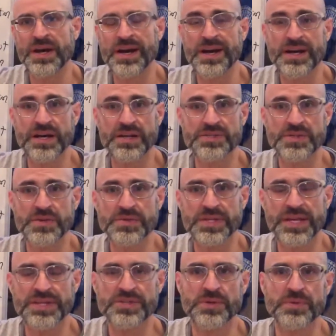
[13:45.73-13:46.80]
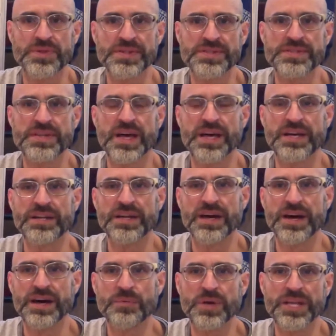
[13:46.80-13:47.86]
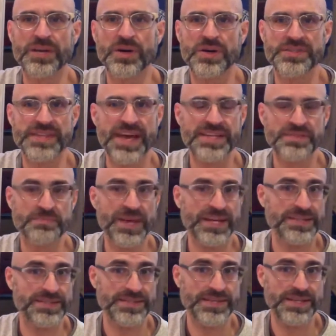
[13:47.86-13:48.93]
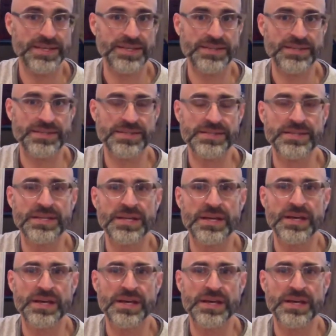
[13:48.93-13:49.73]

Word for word: uh, association with the sun, uh, what he calls aspect six.